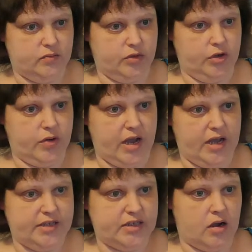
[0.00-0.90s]
where you
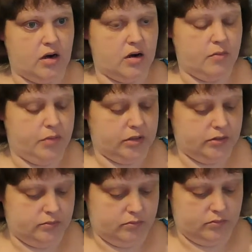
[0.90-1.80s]
guys are,
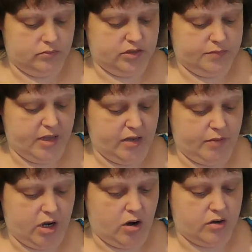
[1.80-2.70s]
but it's making
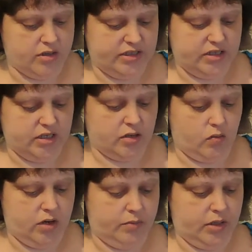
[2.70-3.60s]
my cards stick
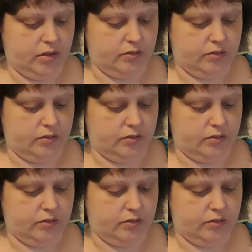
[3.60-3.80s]
quite a bit.